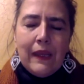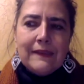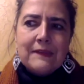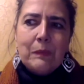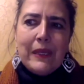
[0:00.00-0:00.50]

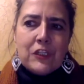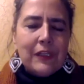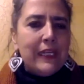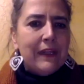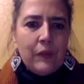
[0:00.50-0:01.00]

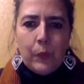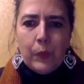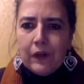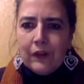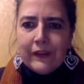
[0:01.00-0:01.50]
especially in the
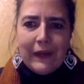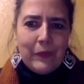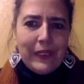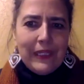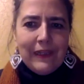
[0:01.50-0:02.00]
world that
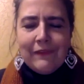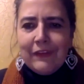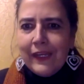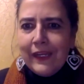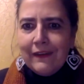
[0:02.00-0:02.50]
we live
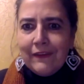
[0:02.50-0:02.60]
in,